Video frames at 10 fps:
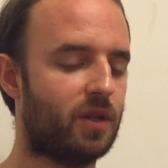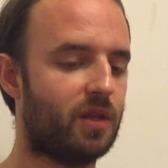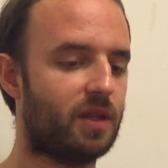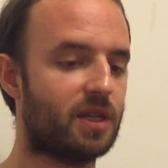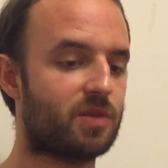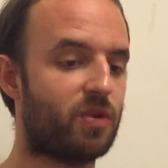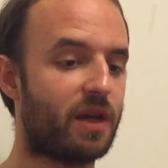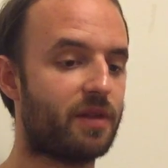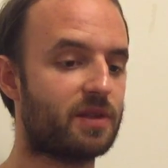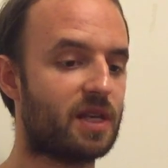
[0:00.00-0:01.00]
That this
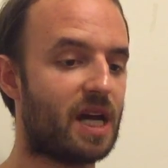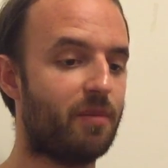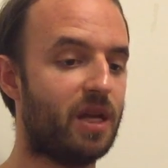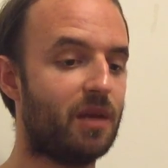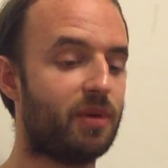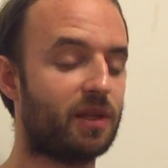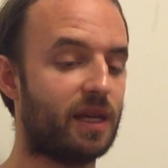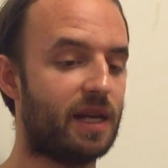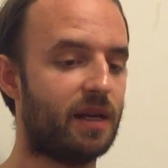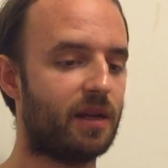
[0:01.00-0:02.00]
breath is not
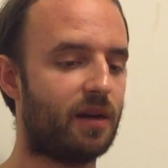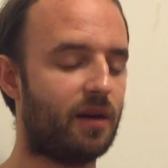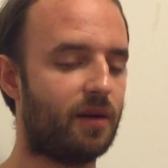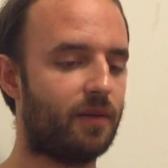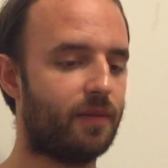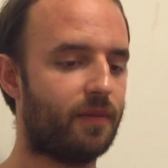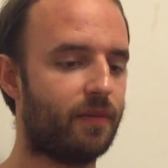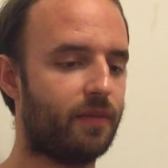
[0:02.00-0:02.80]
manipulated at all.